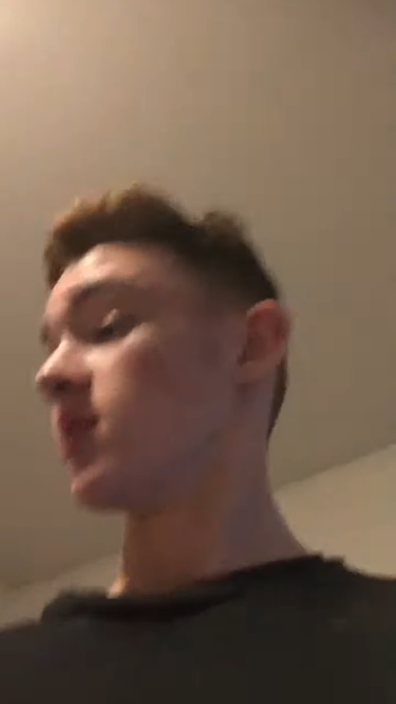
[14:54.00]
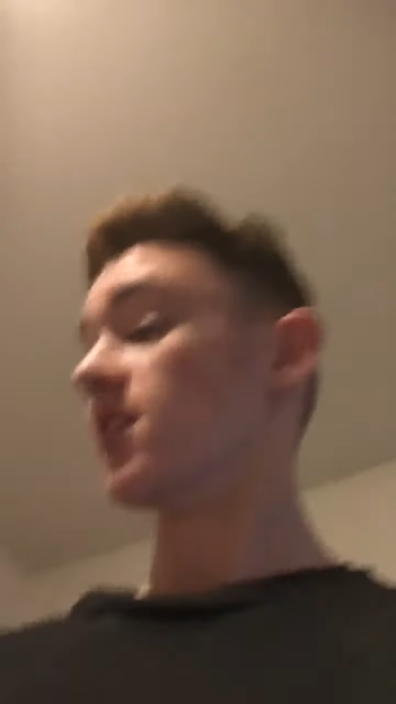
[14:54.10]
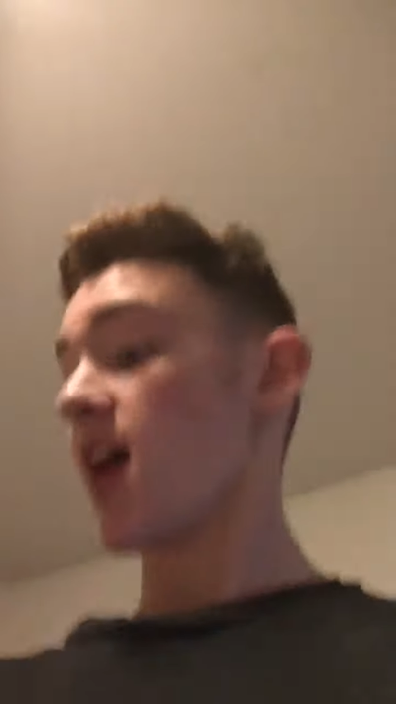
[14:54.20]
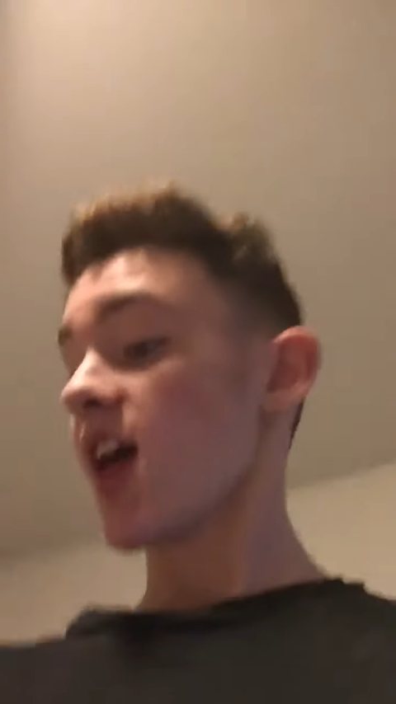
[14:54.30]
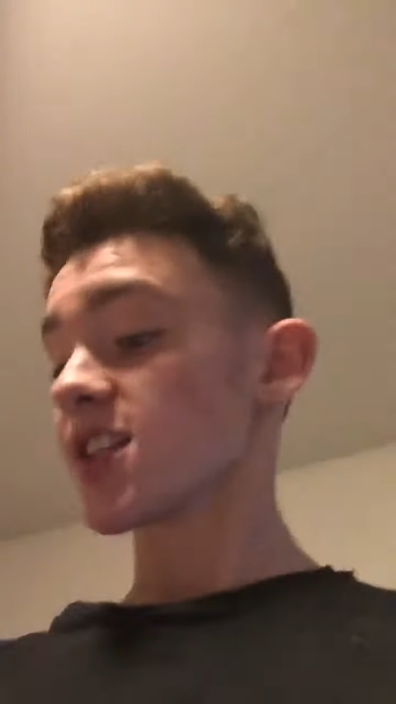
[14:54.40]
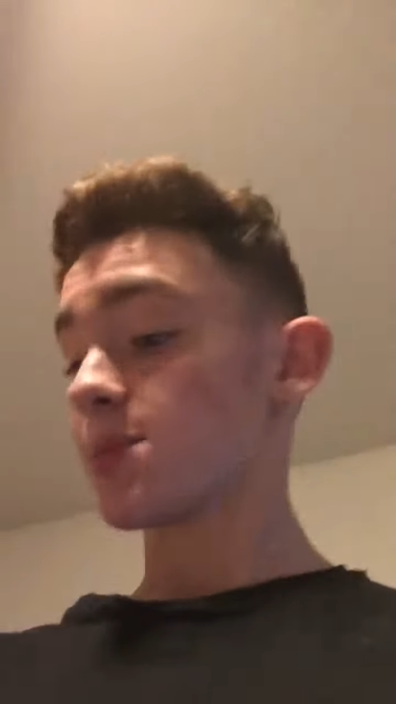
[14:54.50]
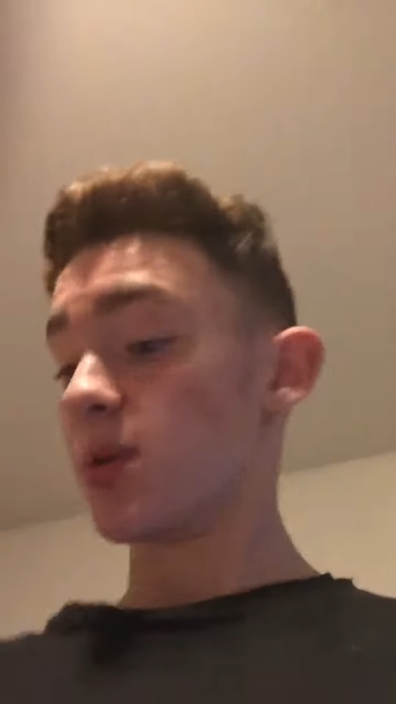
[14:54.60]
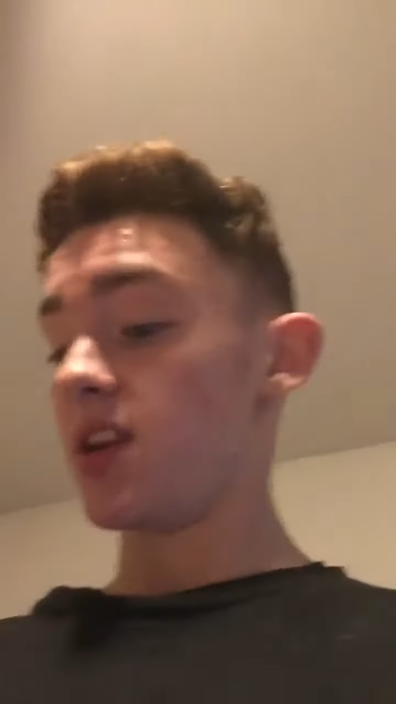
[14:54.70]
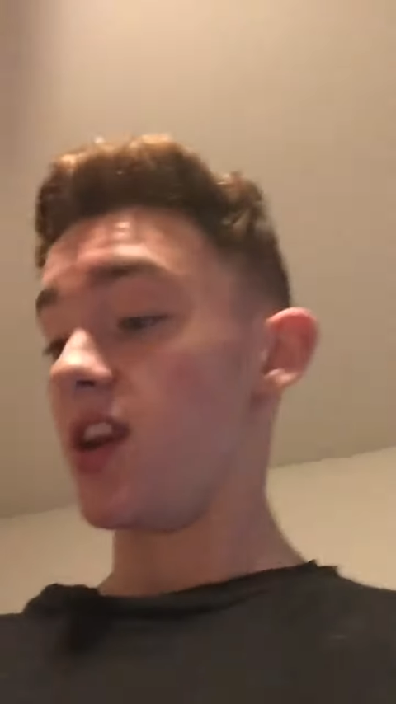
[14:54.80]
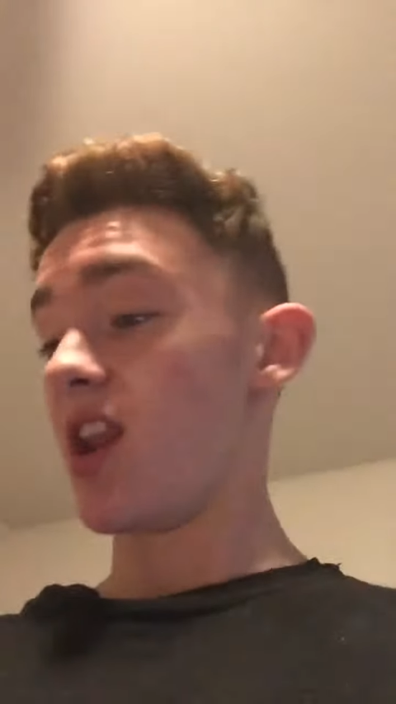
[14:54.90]
last
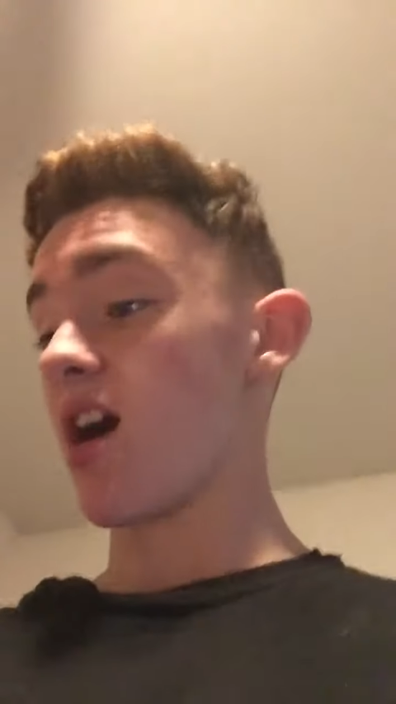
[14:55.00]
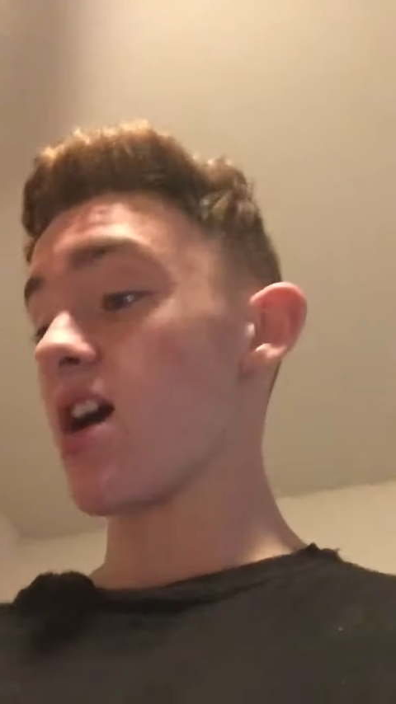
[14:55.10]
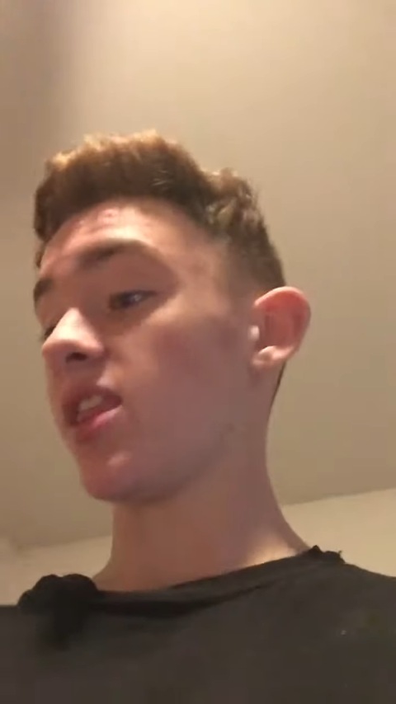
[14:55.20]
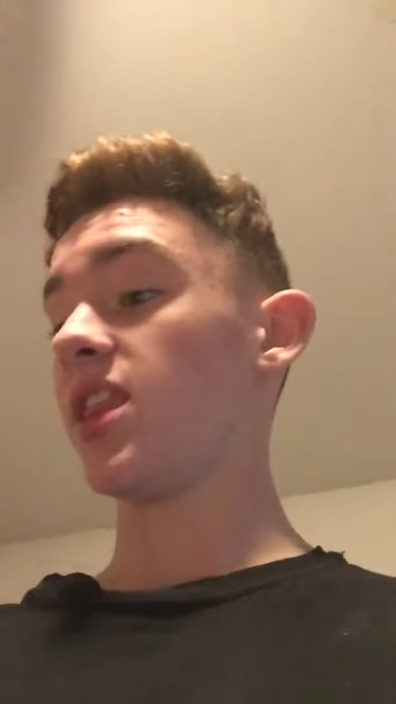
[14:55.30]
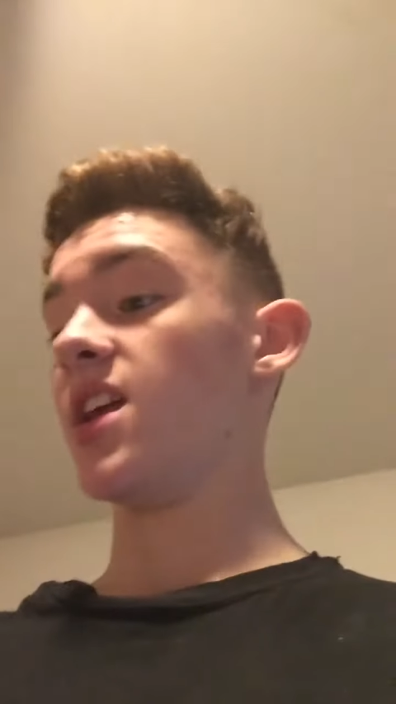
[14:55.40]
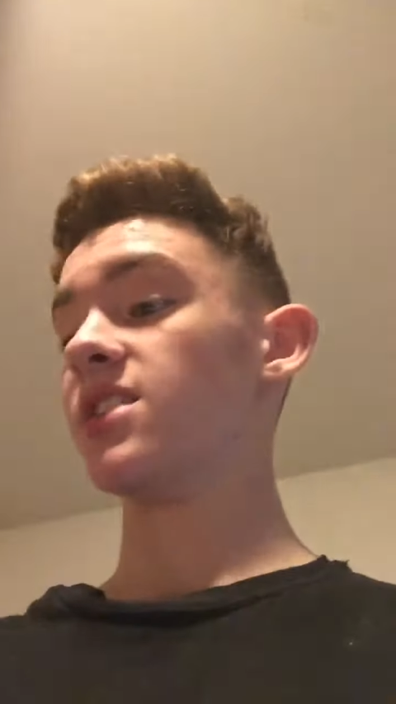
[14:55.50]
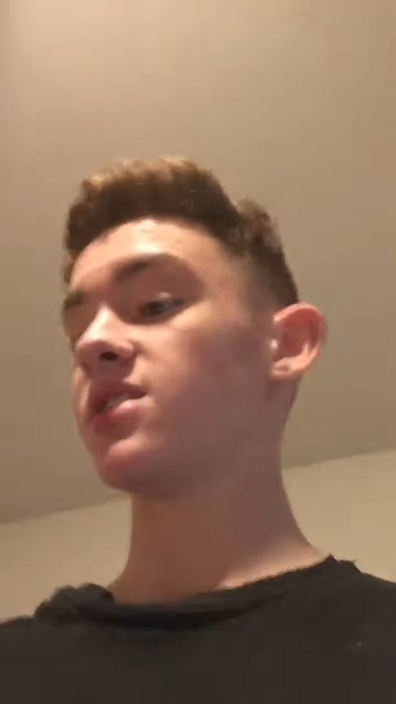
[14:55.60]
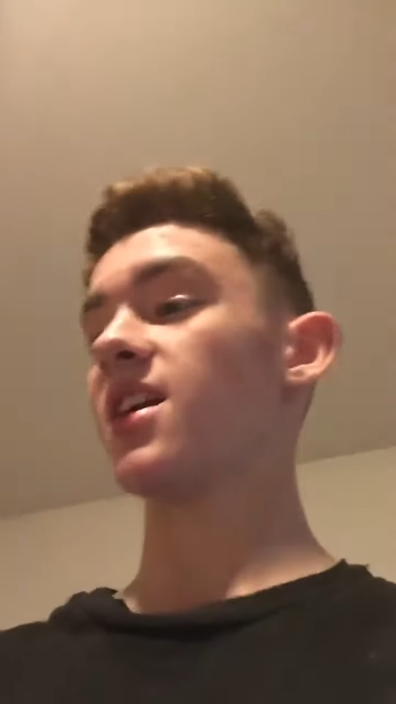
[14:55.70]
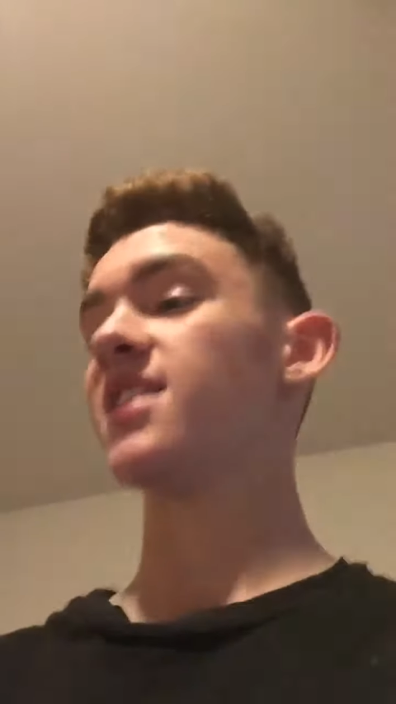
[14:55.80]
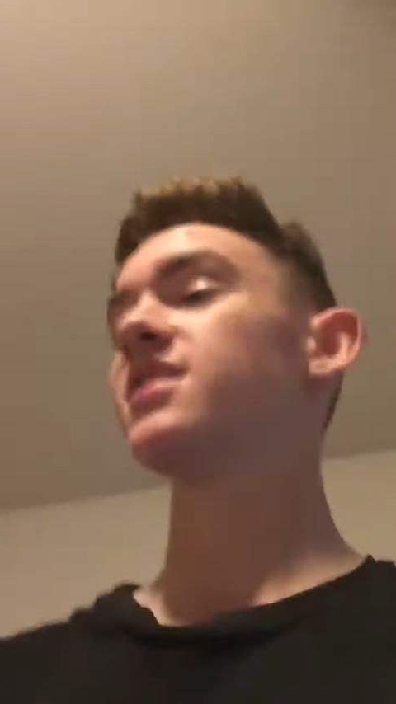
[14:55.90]
but not least,
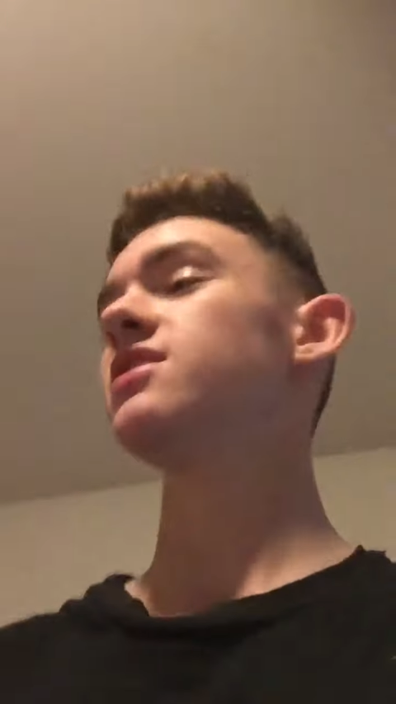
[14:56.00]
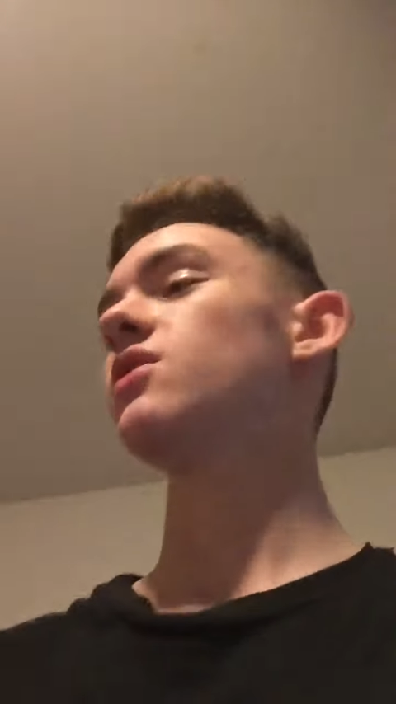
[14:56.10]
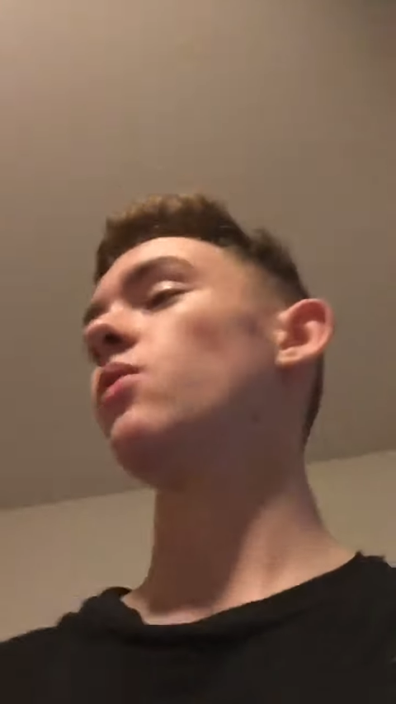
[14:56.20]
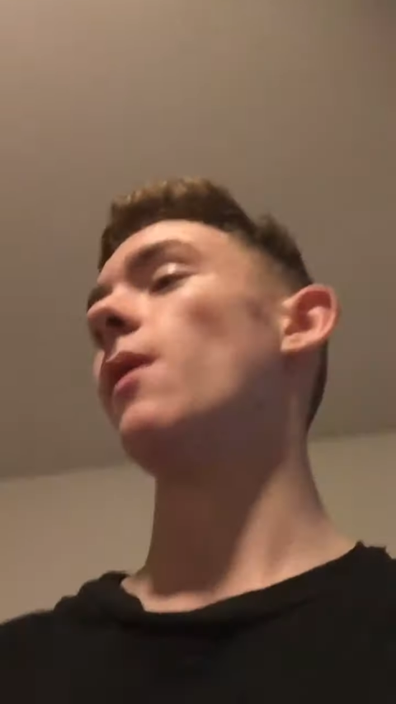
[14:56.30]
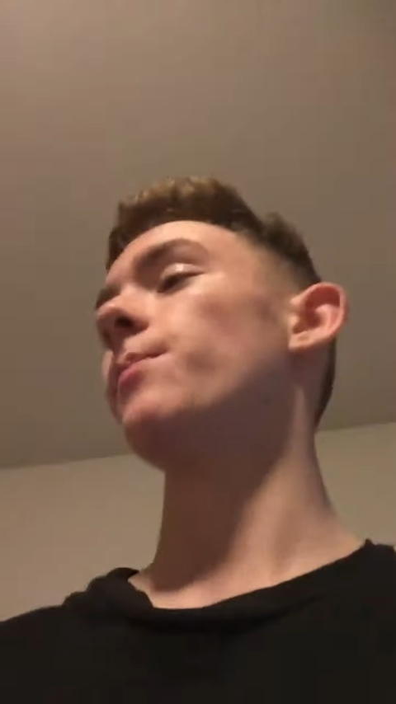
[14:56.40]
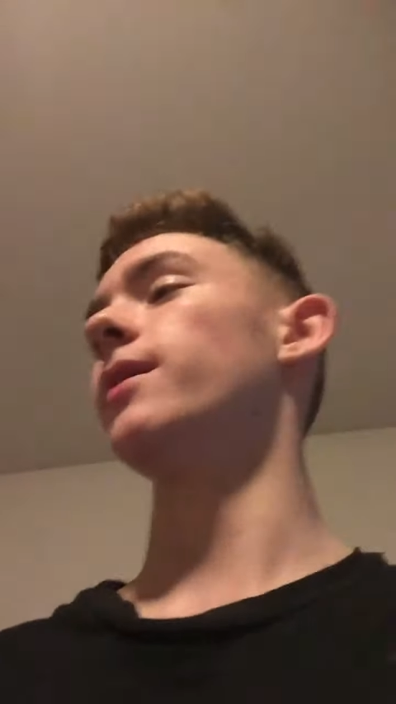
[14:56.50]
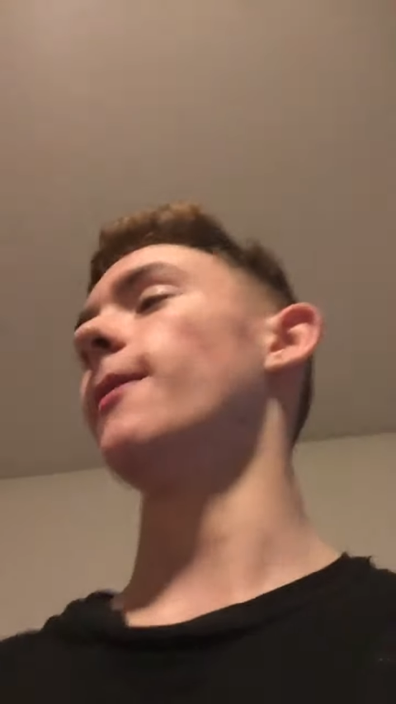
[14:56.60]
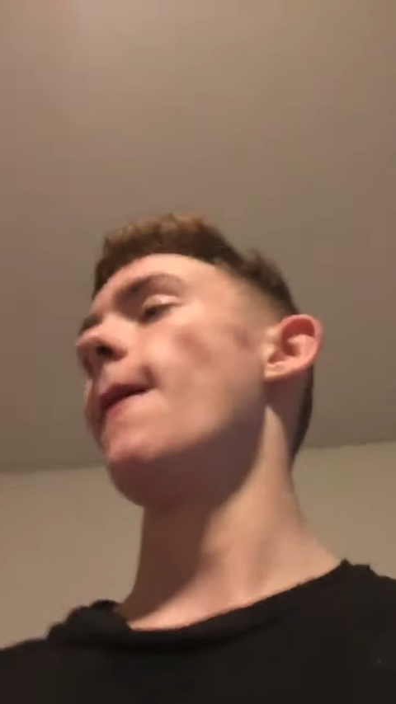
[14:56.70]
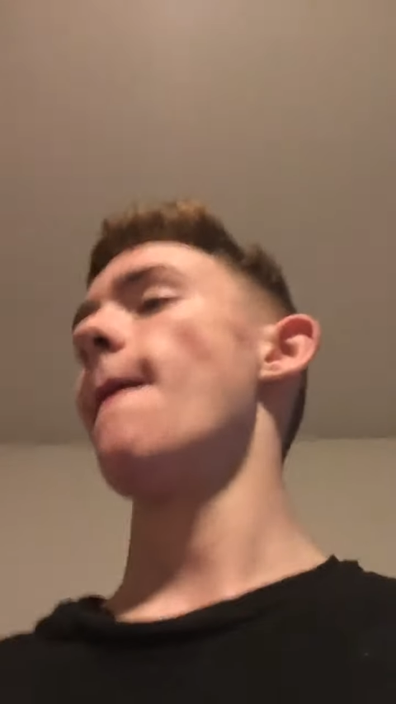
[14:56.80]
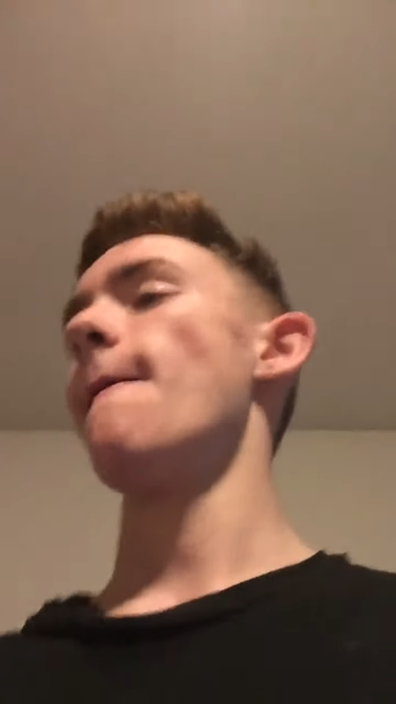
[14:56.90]
okay, this is the
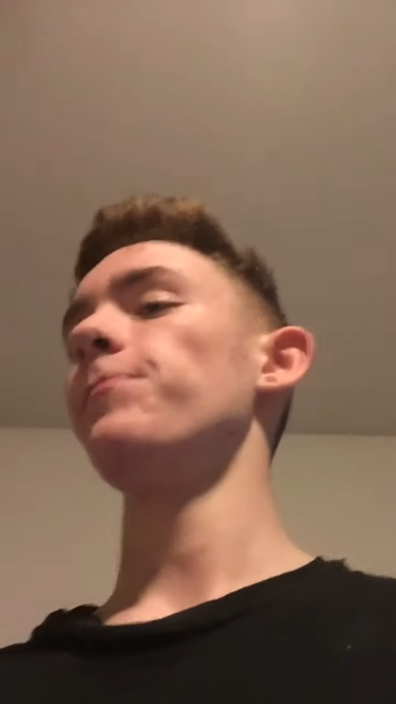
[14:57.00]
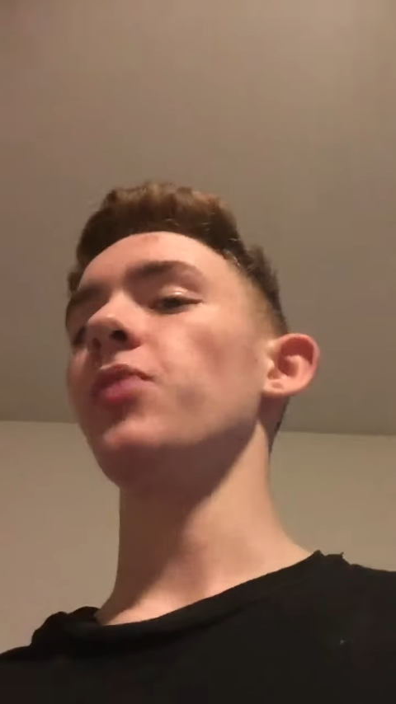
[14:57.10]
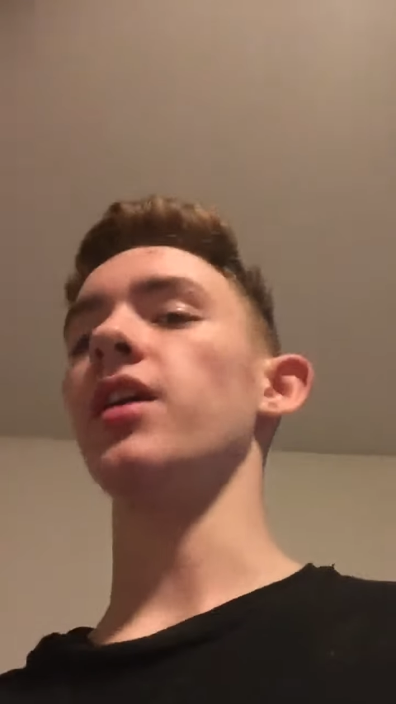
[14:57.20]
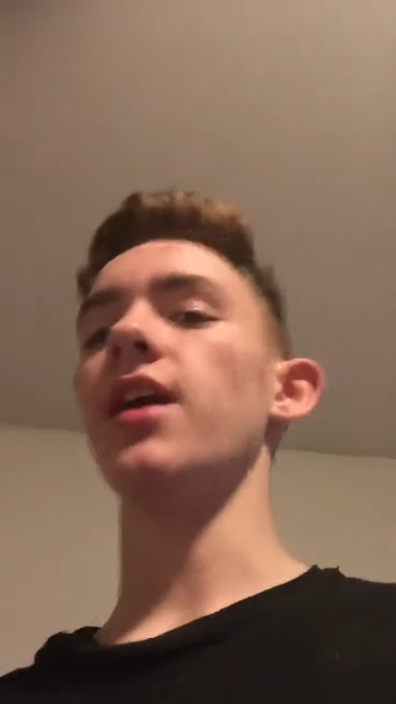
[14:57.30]
weapon that